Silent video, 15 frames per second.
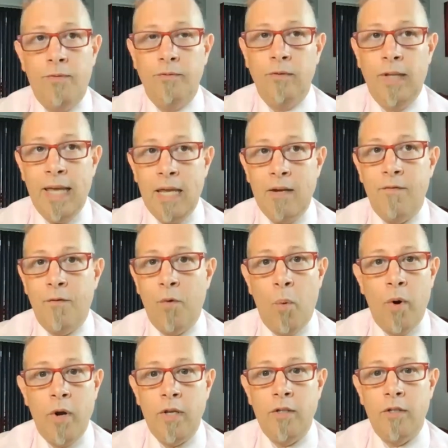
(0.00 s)
late
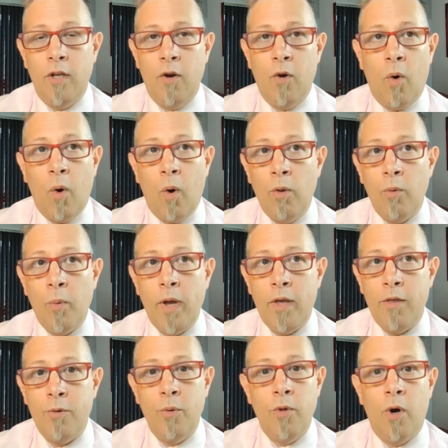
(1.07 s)
40s and all the way
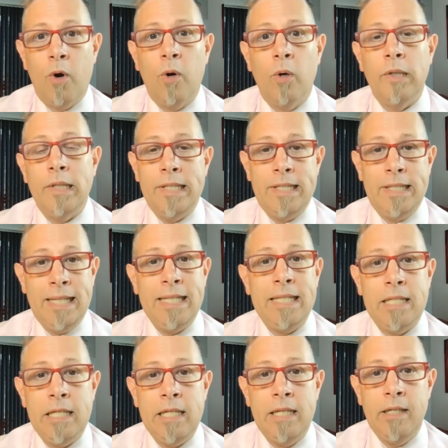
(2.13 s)
through the early
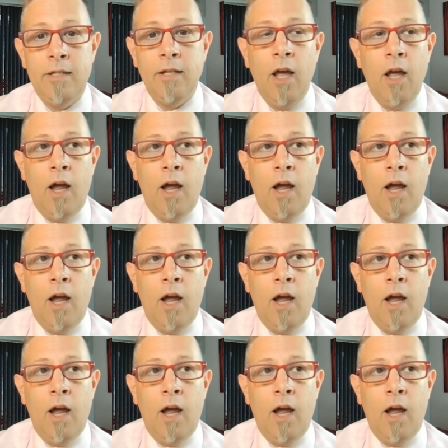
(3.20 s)
60s